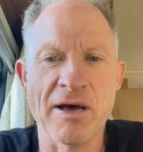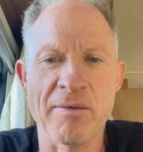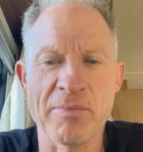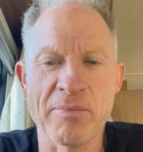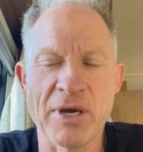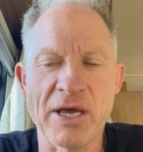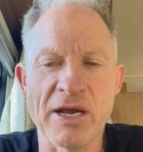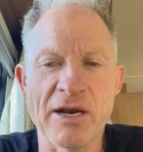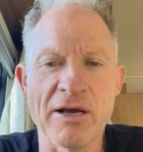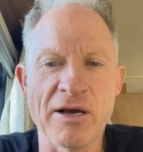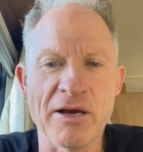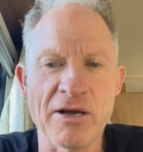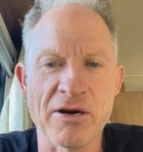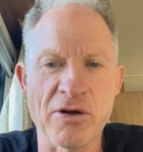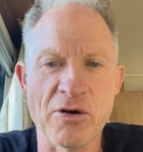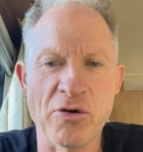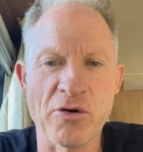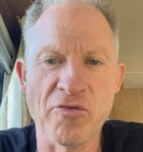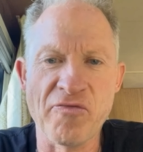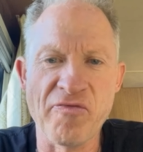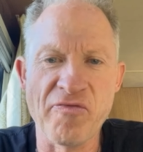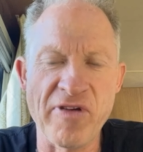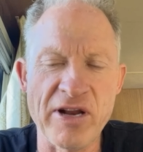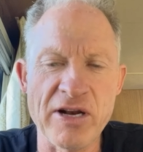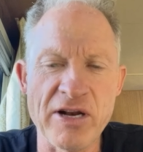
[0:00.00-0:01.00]
getting in a
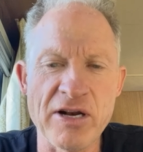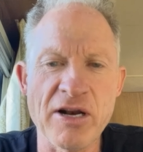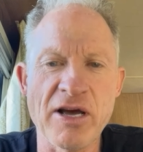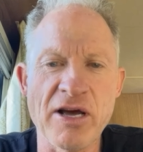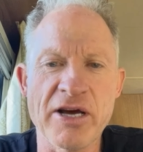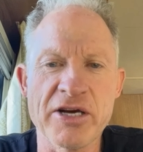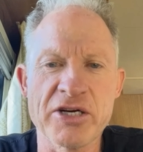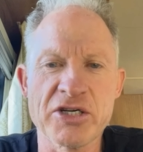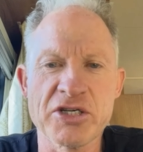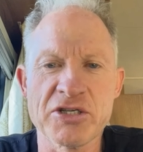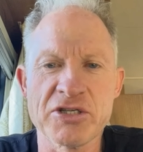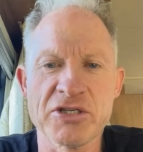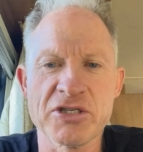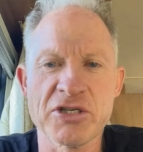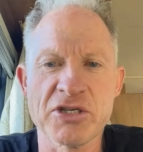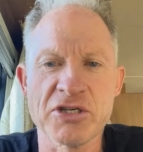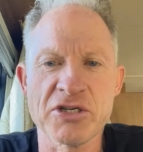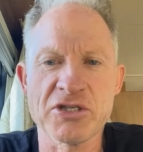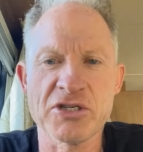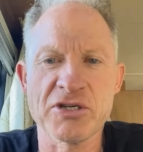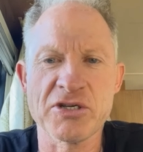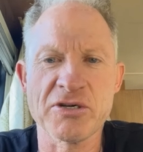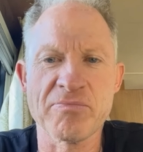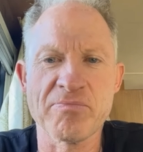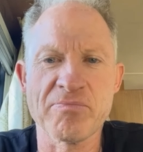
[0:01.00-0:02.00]
good ventilation
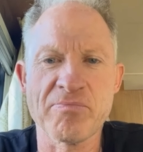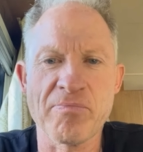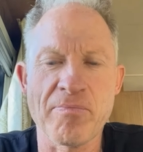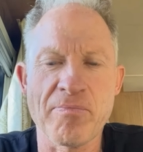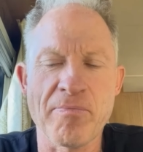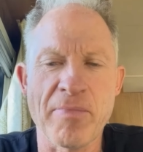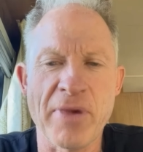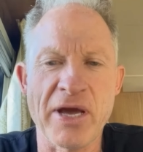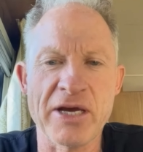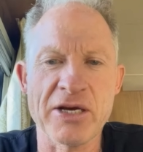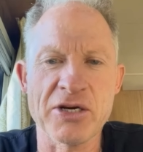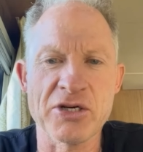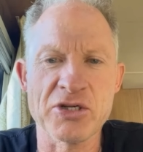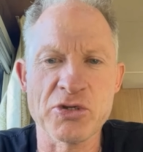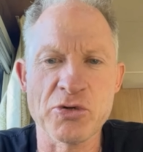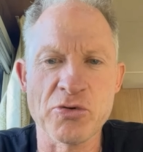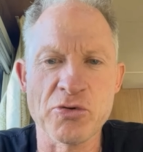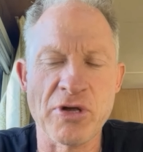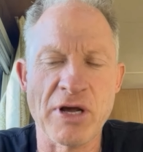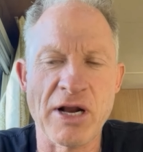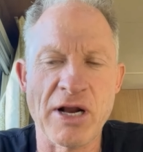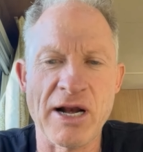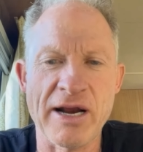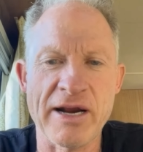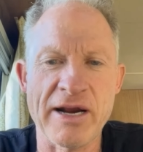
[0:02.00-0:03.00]
system, making sure
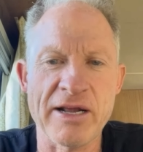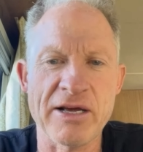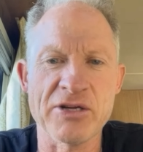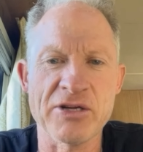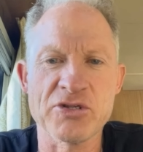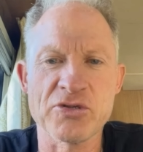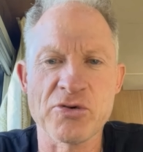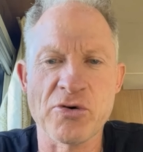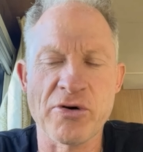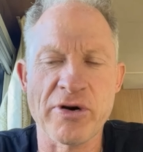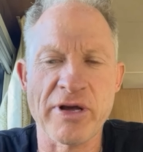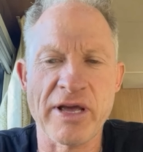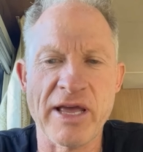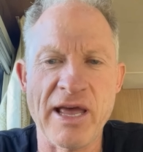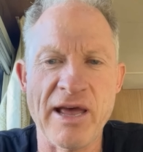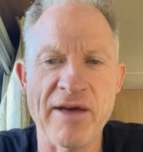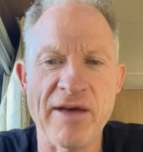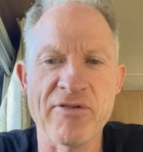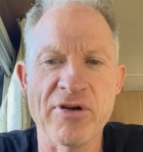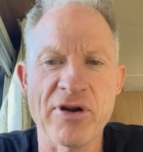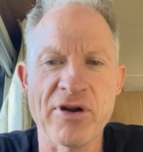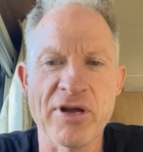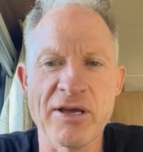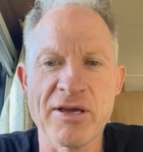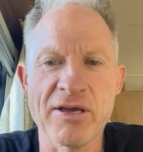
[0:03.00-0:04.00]
the claddings are on a
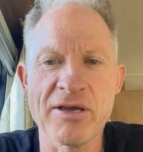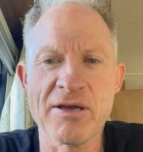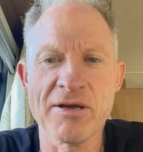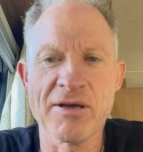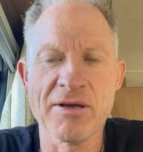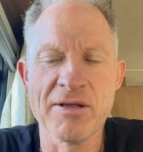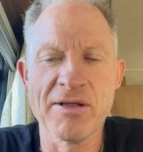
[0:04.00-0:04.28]
cavity,